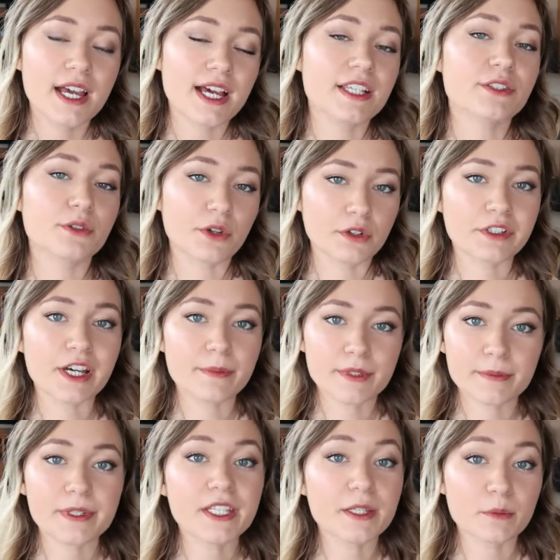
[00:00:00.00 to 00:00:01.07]
has grown up
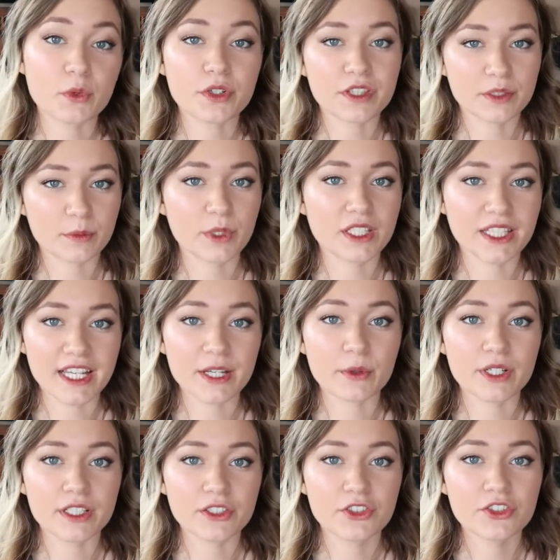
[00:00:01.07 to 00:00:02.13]
speaking more than one
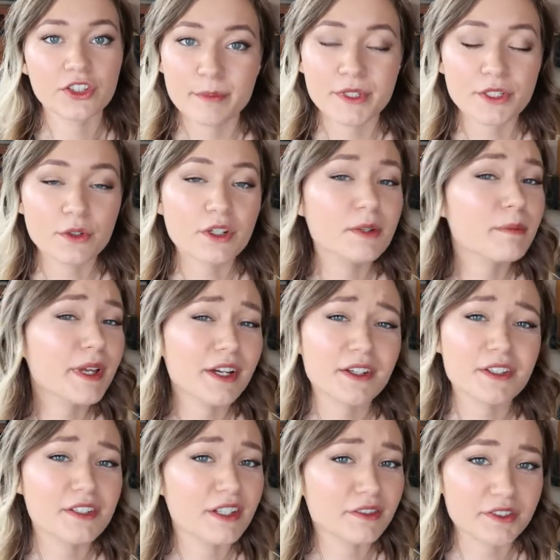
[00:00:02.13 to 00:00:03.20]
language. But don't compare
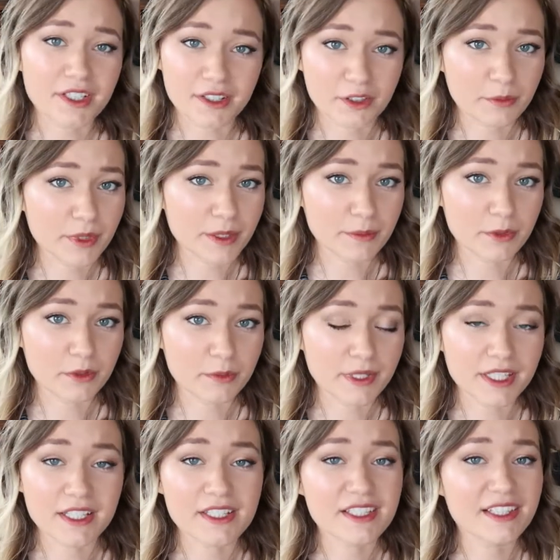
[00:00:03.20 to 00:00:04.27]
yourself to other people,
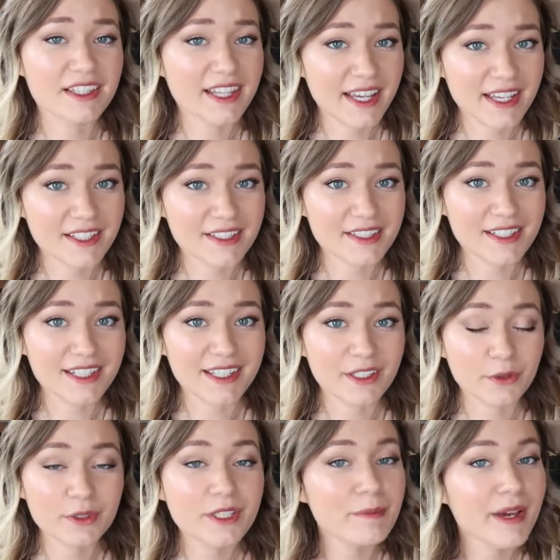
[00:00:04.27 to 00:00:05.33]
because in the end, it
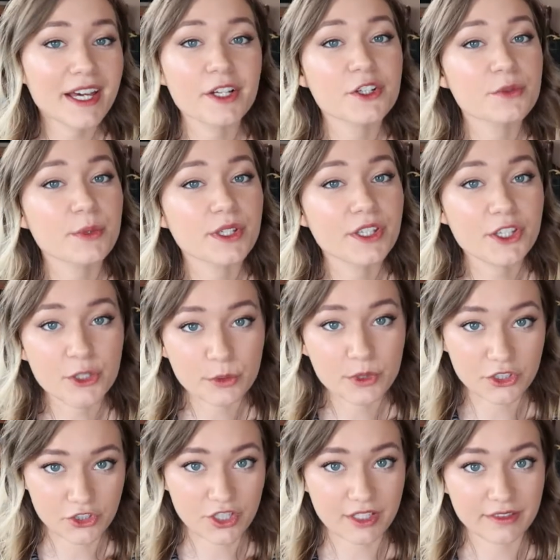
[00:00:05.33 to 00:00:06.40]
only matters what you
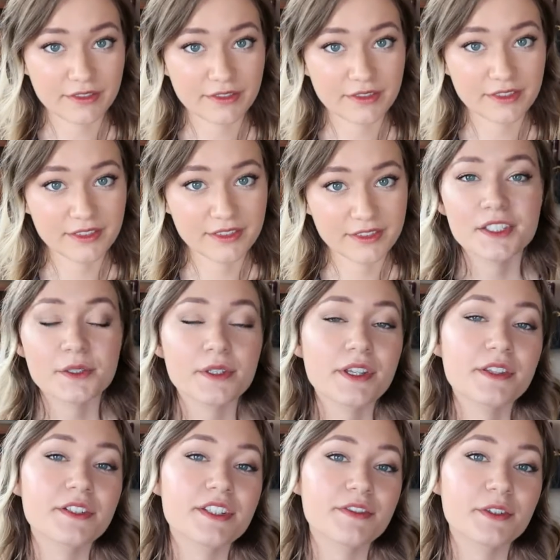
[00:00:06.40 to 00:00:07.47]
achieve. So
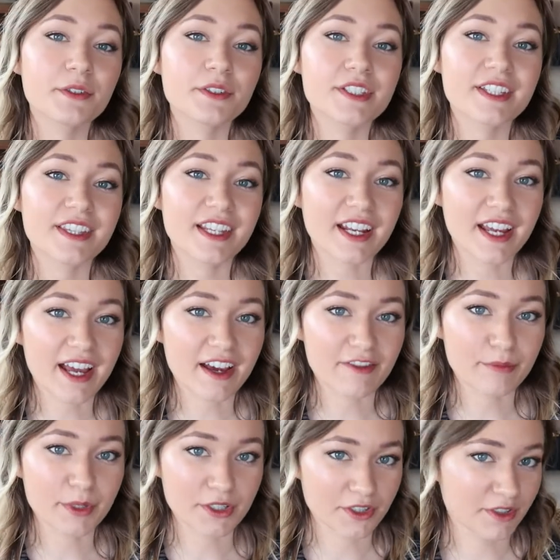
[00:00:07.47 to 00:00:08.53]
another difficulty that I
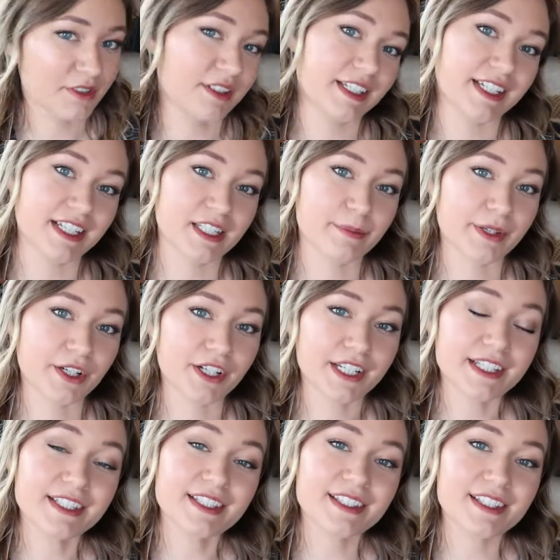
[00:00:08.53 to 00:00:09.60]
have personally
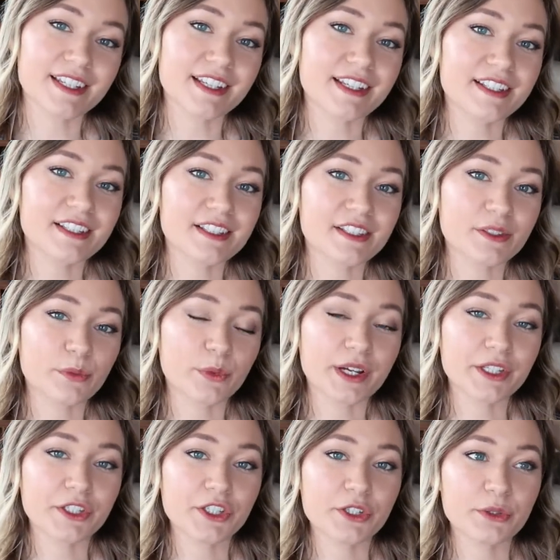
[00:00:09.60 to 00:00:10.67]
experienced is
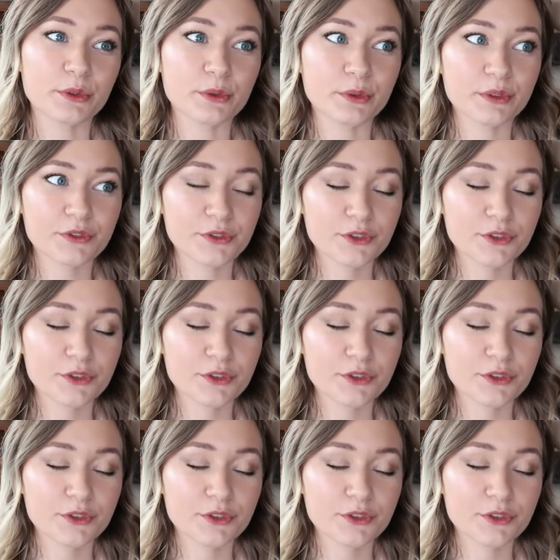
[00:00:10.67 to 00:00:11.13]
when you